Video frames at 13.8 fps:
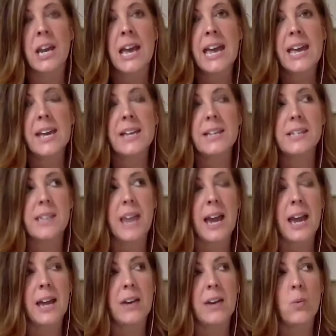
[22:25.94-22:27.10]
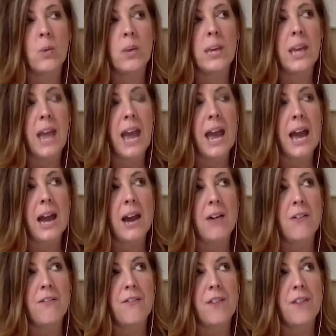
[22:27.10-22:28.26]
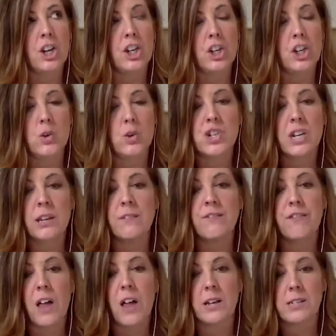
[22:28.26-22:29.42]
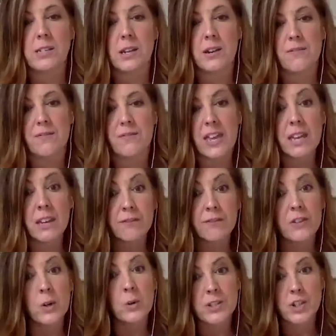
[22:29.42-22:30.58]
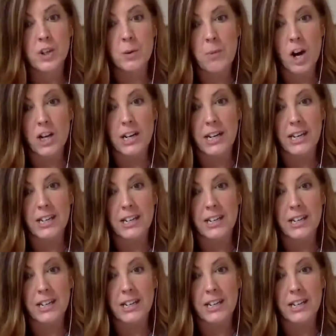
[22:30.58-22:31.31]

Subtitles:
is that we have a huge influx of influencer marketing